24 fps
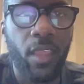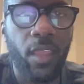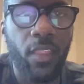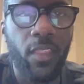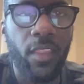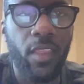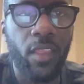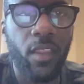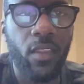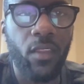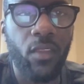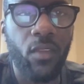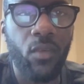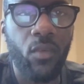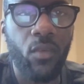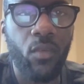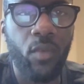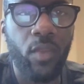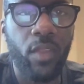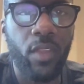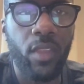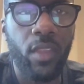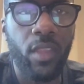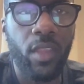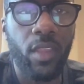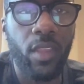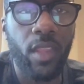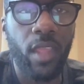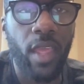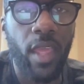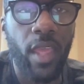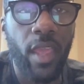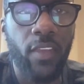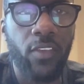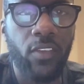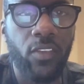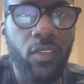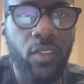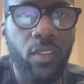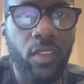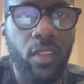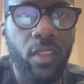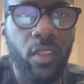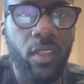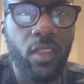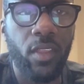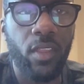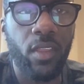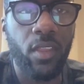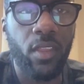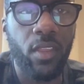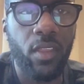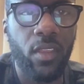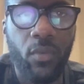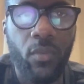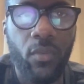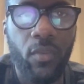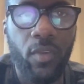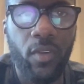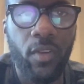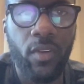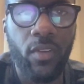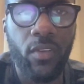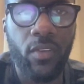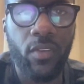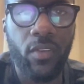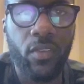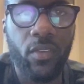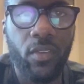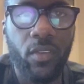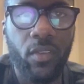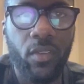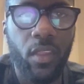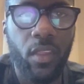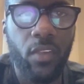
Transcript: And then we can actually first,